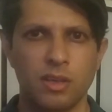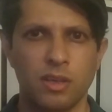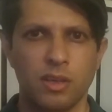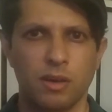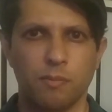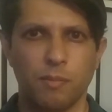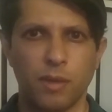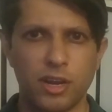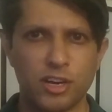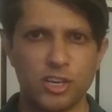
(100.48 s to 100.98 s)

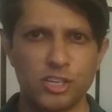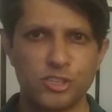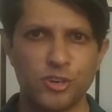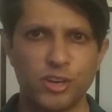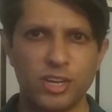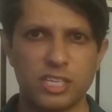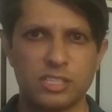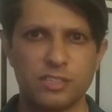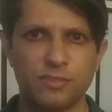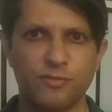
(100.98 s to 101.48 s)

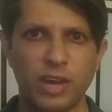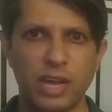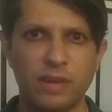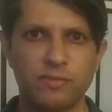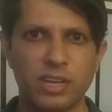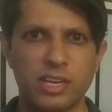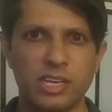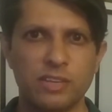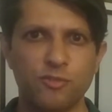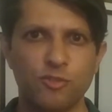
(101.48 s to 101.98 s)
Maharashtra has
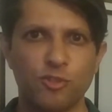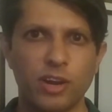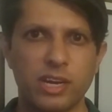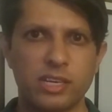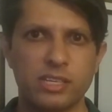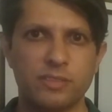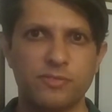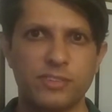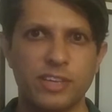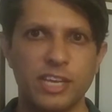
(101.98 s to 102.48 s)
594
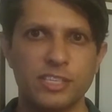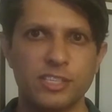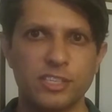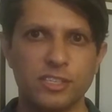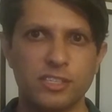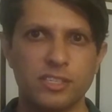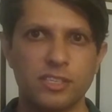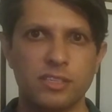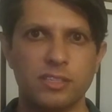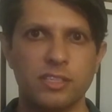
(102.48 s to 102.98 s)
active
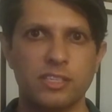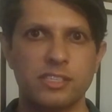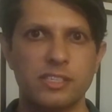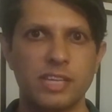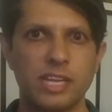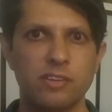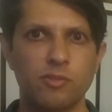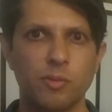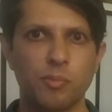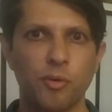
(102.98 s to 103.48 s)
cases. The
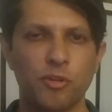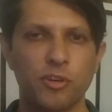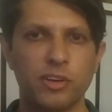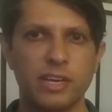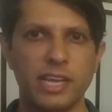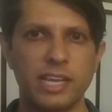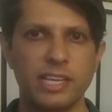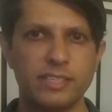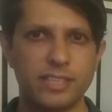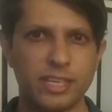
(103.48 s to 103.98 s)
state
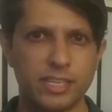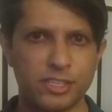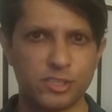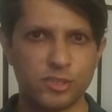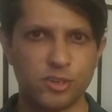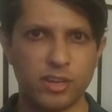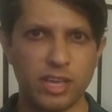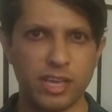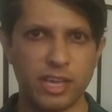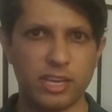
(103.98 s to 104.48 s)
reported 8 deaths
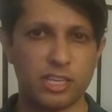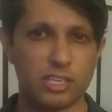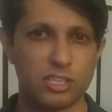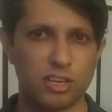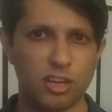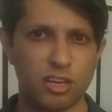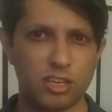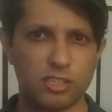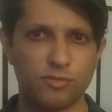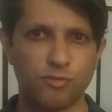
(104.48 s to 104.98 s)
today and has
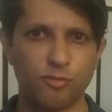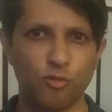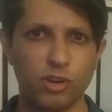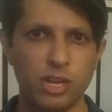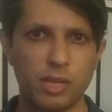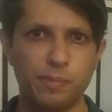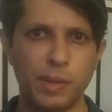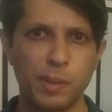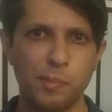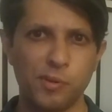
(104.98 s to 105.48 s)
lost
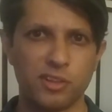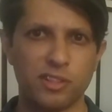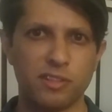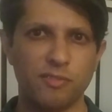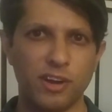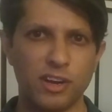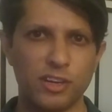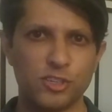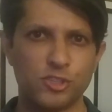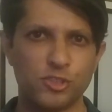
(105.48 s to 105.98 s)
40 people to the
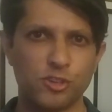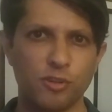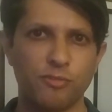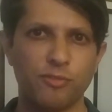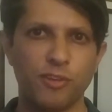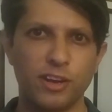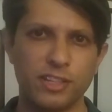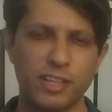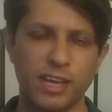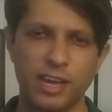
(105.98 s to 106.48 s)
virus so
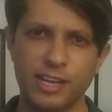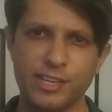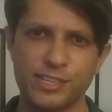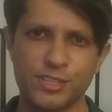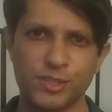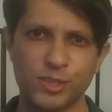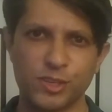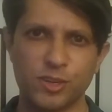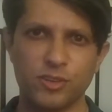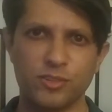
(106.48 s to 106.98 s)
far, the
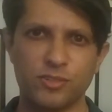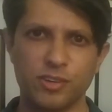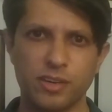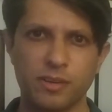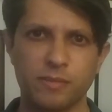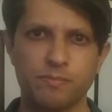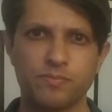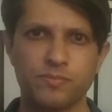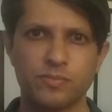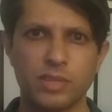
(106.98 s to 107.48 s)
highest in the
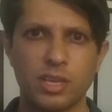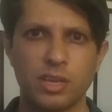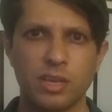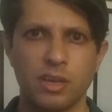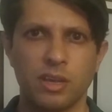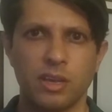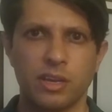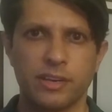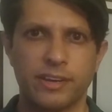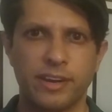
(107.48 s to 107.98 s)
country.
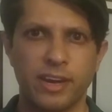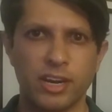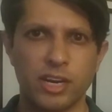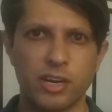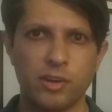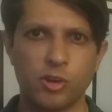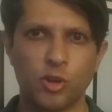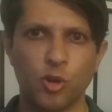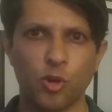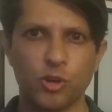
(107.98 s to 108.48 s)
Kerala
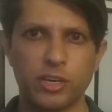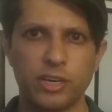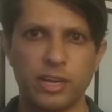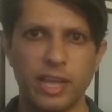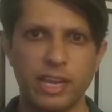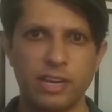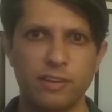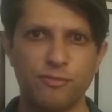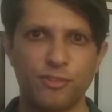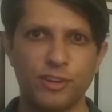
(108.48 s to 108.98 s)
recorded
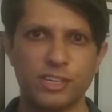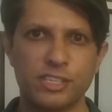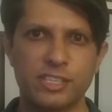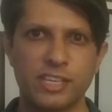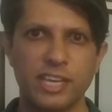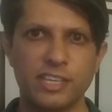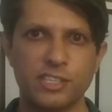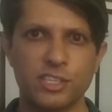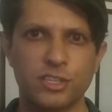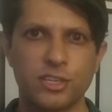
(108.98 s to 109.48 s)
8 fresh
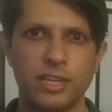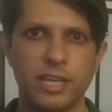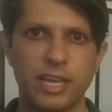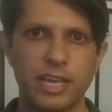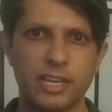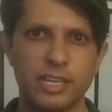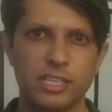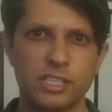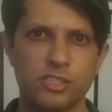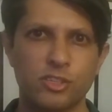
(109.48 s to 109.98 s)
cases
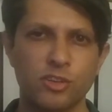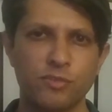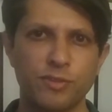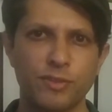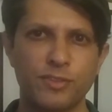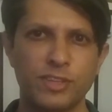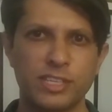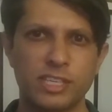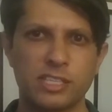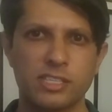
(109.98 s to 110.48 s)
today and has
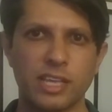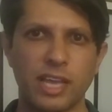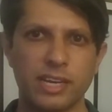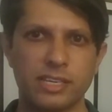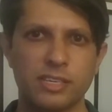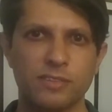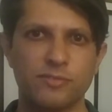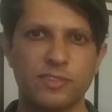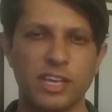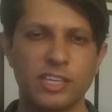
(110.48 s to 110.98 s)
256
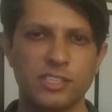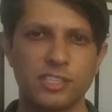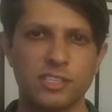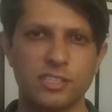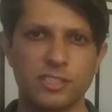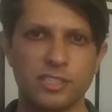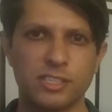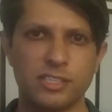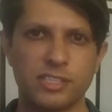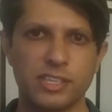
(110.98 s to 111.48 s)
active
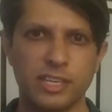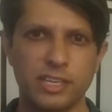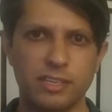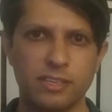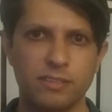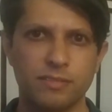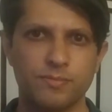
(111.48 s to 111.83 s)
cases in the state.